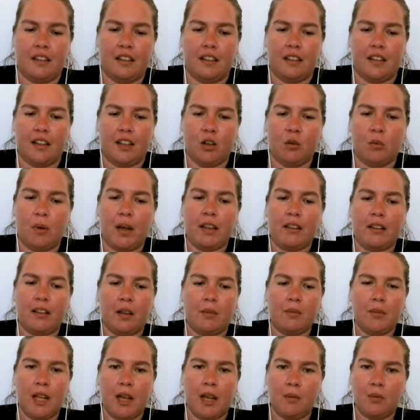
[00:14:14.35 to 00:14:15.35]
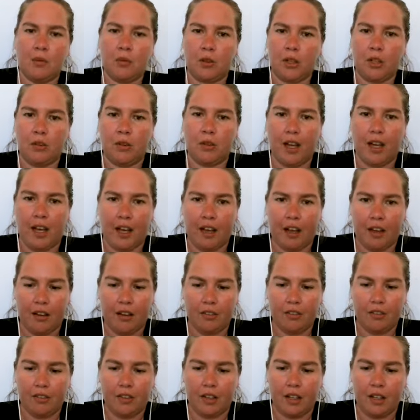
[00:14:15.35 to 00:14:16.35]
in a way, sometimes when you
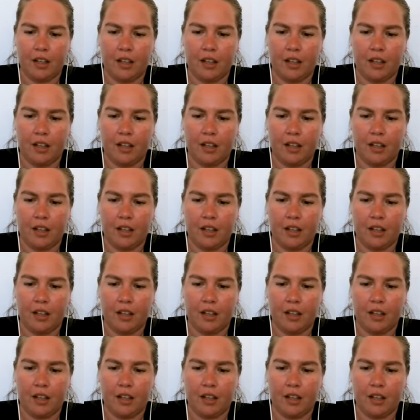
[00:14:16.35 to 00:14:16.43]
have